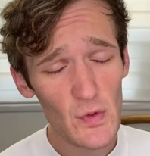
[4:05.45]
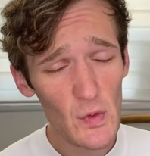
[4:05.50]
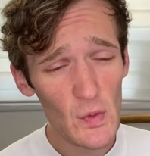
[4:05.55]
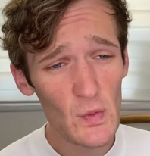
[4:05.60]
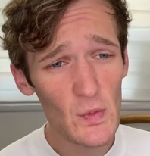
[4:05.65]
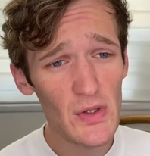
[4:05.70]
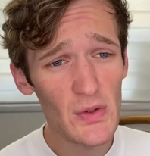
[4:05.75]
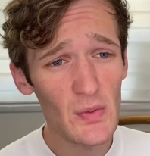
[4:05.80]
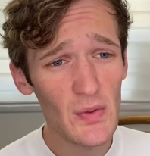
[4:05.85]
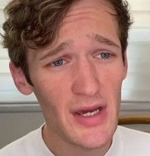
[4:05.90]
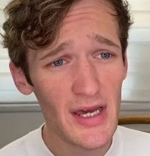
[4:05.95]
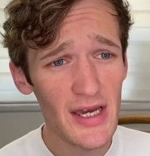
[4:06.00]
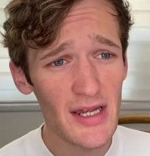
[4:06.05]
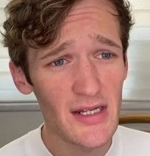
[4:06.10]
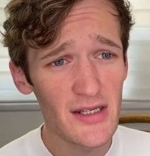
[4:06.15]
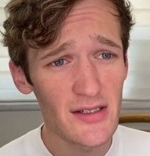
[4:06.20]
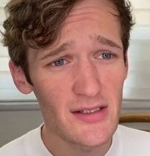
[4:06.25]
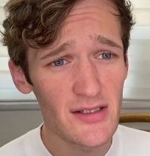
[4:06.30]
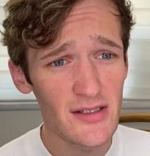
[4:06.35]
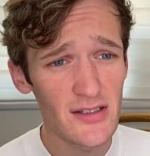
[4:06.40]
We
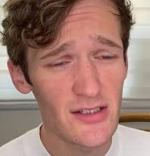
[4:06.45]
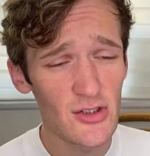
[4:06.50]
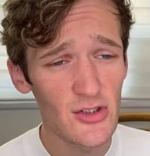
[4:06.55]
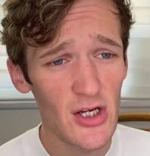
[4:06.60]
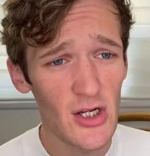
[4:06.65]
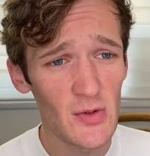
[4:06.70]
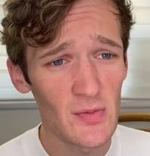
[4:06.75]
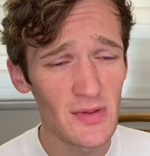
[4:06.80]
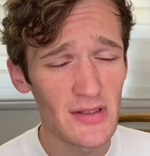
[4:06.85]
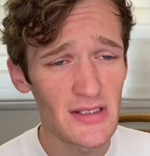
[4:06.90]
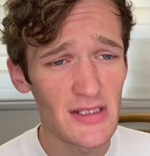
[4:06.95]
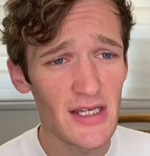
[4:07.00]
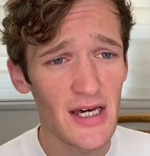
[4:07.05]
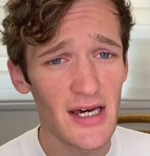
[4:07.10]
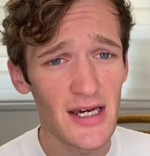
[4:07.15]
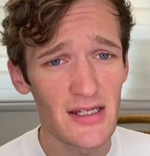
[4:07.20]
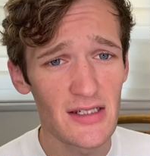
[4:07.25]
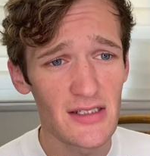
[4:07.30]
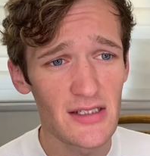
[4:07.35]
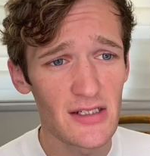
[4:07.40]
read The Gentleman's
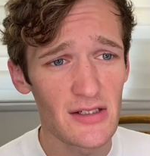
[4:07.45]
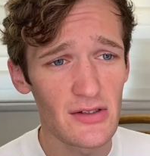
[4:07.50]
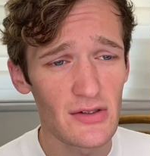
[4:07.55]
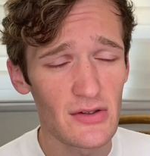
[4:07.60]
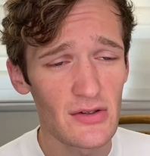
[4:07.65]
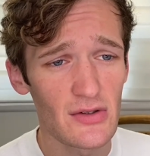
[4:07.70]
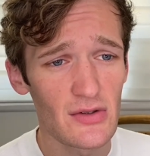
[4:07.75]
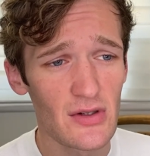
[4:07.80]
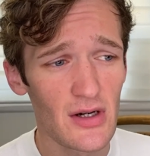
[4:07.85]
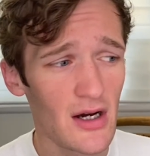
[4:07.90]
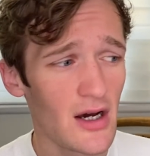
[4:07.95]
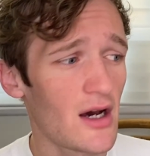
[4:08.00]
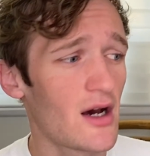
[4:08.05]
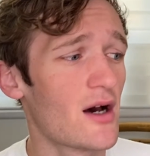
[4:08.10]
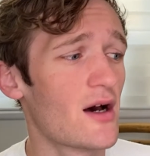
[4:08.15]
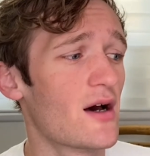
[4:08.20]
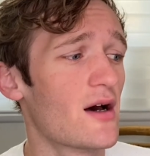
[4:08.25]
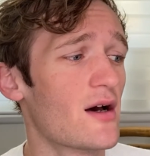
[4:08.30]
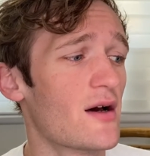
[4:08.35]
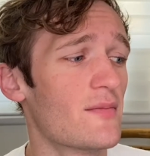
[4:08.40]
Guide to
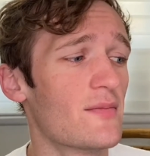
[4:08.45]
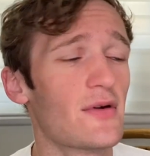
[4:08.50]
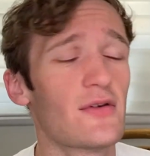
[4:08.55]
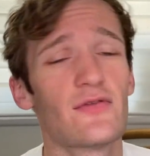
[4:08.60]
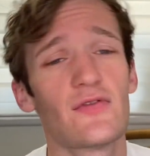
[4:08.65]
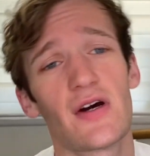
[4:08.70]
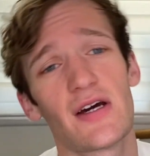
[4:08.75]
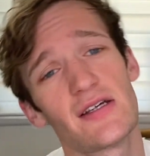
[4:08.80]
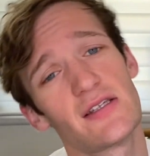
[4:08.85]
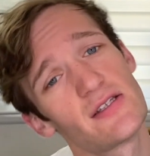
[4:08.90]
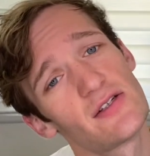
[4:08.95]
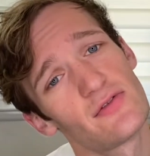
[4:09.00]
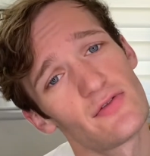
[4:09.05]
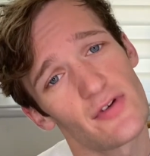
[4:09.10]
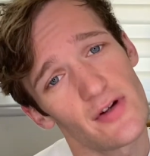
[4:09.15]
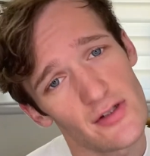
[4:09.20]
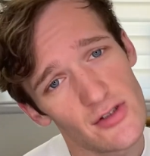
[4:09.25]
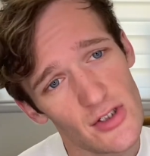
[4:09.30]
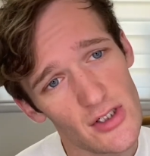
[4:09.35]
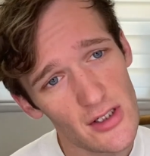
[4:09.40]
Vice and
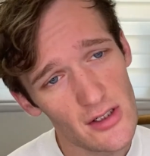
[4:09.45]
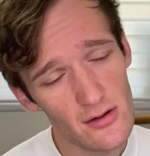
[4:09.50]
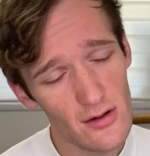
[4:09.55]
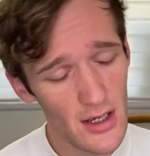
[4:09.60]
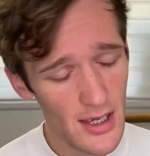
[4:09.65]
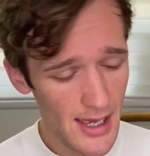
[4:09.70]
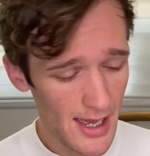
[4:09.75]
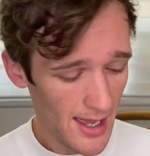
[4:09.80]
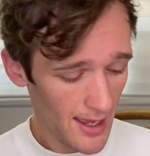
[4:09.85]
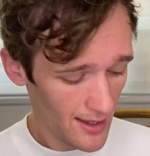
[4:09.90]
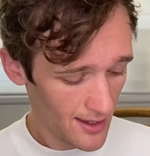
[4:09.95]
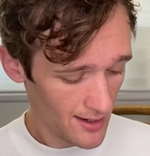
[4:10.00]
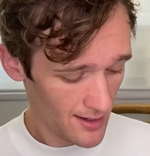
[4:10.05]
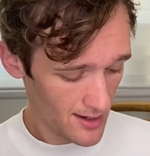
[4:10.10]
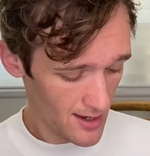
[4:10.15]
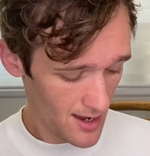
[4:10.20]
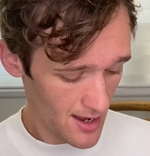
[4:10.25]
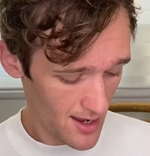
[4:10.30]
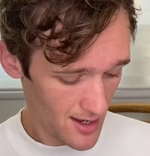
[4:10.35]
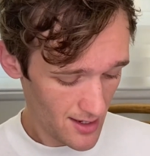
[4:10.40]
Virtue, and
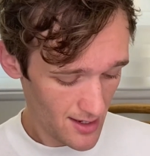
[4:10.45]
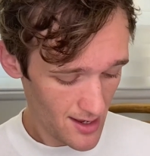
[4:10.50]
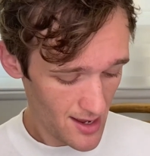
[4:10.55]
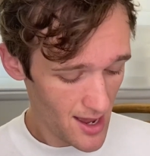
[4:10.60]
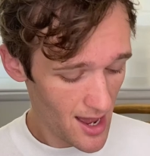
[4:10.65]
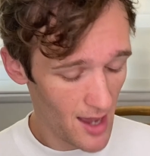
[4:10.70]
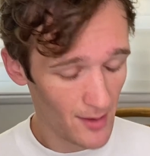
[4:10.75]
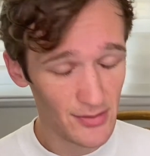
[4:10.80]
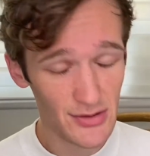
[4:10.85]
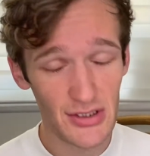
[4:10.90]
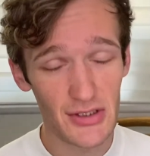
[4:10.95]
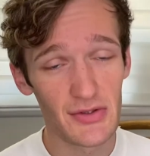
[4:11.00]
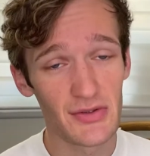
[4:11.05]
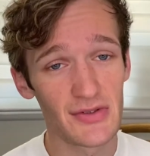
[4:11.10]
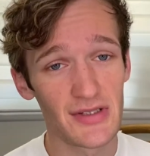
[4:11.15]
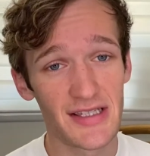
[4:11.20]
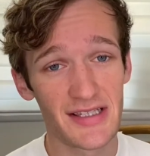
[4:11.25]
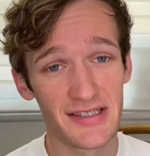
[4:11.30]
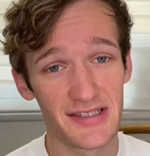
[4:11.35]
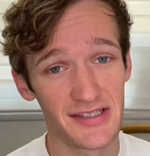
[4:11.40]
I
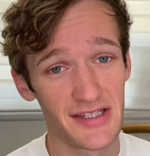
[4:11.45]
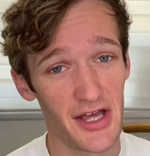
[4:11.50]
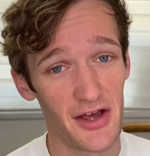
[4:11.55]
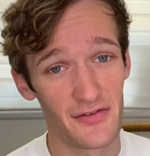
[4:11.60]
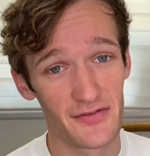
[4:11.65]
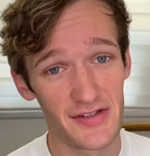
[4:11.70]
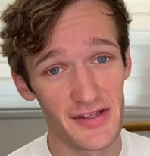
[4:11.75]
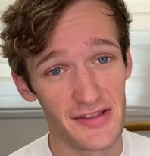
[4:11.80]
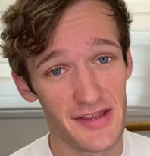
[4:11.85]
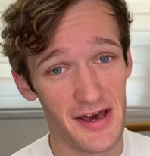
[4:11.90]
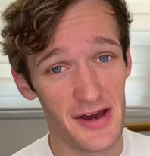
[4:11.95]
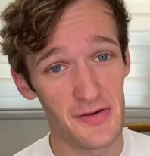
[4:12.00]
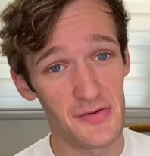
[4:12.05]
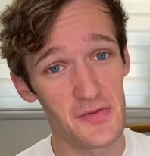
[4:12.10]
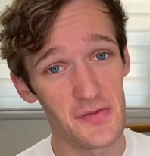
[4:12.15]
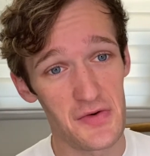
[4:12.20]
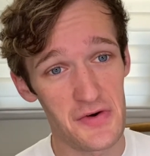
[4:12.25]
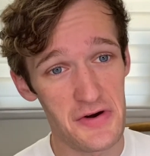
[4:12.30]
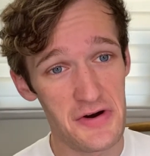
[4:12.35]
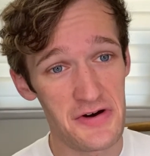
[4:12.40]
absolutely loved that
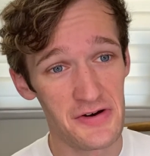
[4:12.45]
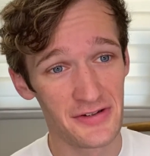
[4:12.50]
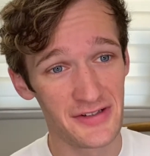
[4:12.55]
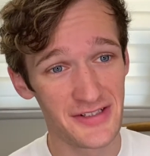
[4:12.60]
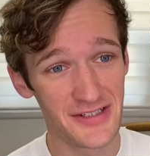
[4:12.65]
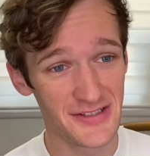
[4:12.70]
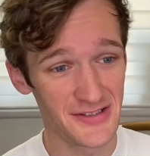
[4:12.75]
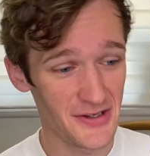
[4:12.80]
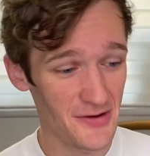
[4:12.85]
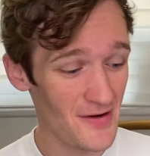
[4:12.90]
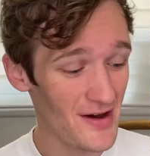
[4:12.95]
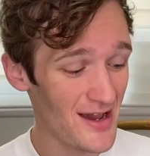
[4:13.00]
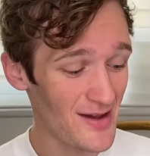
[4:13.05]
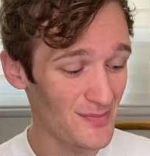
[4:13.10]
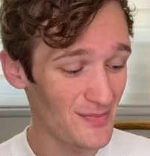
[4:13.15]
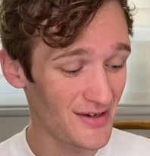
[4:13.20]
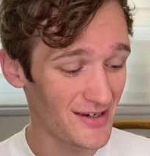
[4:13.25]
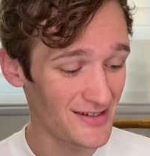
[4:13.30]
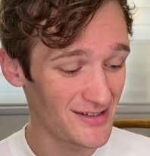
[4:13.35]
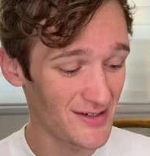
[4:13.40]
world, so I
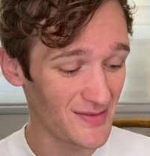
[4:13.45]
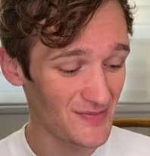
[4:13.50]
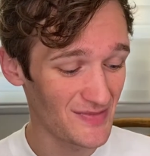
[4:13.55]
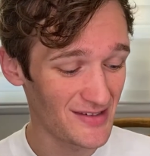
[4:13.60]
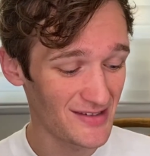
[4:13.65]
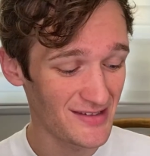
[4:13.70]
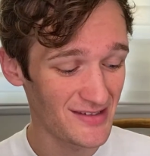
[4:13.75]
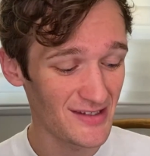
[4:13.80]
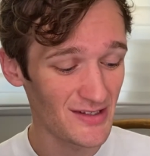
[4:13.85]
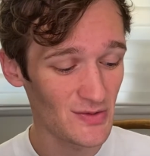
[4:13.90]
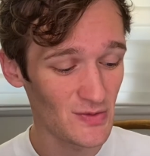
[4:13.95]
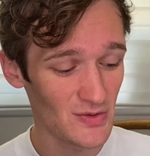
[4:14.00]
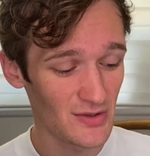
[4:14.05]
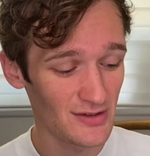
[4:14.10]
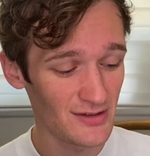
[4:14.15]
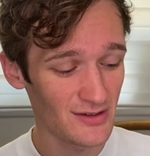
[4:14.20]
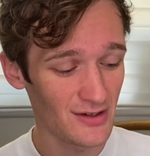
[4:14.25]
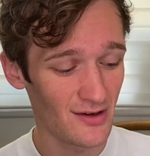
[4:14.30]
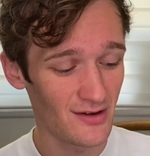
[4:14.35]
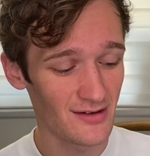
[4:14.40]
picked up the
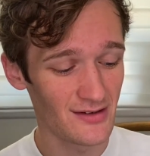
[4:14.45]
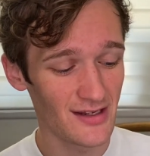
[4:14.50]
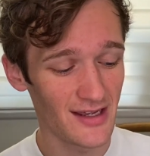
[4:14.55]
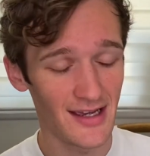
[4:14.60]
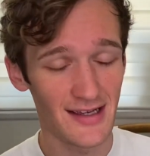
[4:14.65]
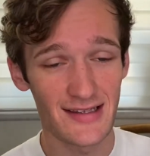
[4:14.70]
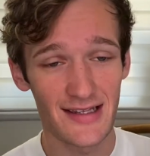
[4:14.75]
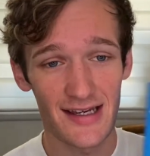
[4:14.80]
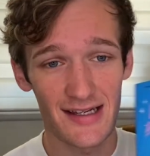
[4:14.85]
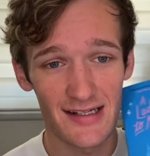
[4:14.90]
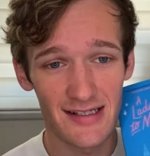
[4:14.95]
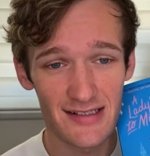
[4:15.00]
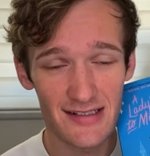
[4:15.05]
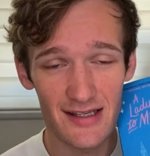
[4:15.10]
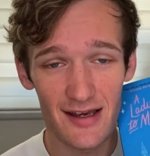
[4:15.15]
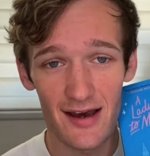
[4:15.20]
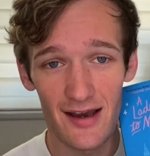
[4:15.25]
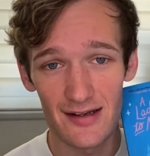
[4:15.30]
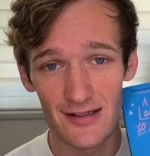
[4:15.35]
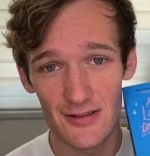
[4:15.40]
sequel called A Lady's
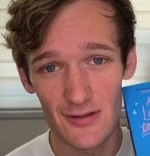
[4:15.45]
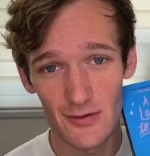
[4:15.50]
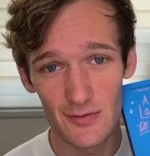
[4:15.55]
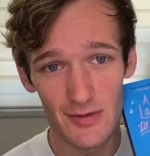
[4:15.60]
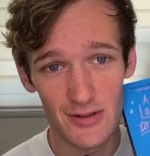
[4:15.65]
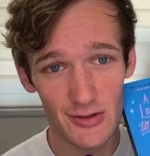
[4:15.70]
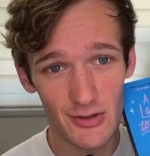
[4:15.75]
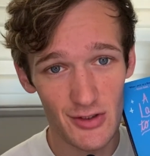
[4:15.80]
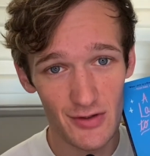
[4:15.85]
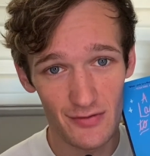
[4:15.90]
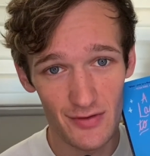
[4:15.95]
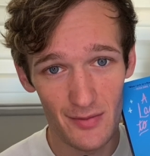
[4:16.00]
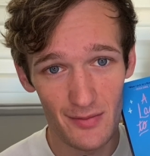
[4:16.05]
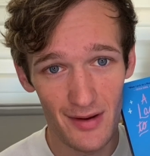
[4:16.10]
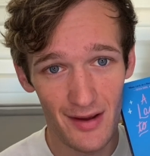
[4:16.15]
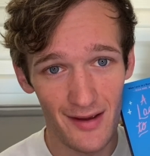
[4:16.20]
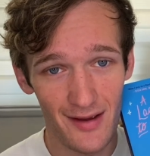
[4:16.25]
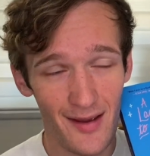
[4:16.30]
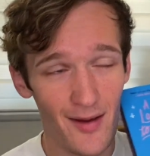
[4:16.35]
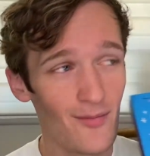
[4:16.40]
Guide to Mischief and
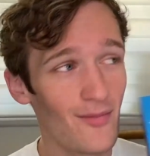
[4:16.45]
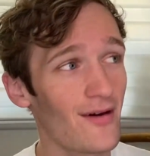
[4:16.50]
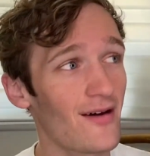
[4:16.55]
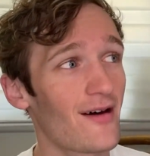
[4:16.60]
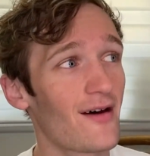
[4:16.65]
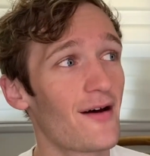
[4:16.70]
Mayhem.